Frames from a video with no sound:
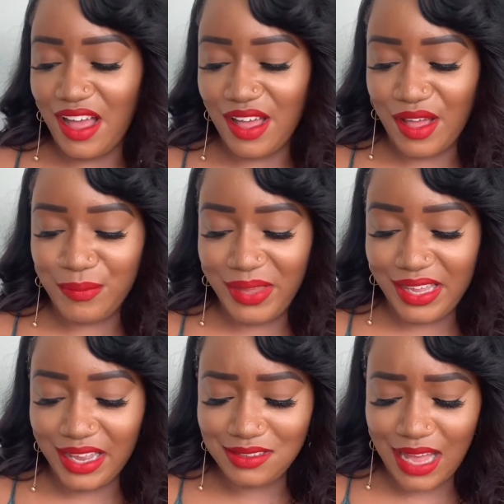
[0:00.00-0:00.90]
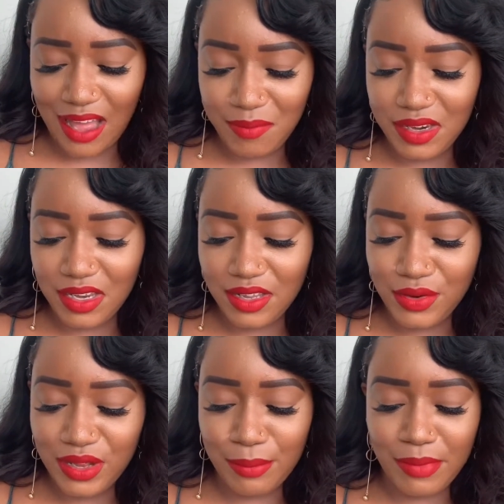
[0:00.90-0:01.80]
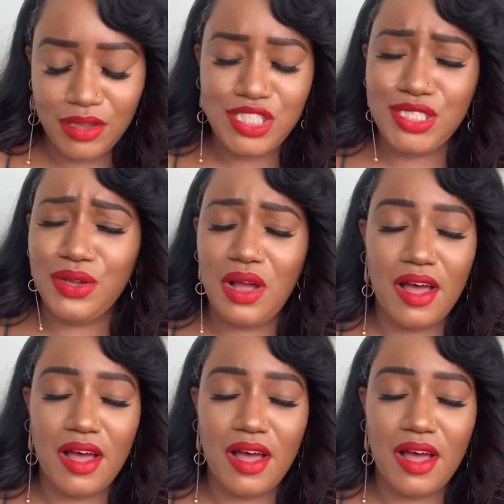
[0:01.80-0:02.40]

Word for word: um, because I've been a little emotional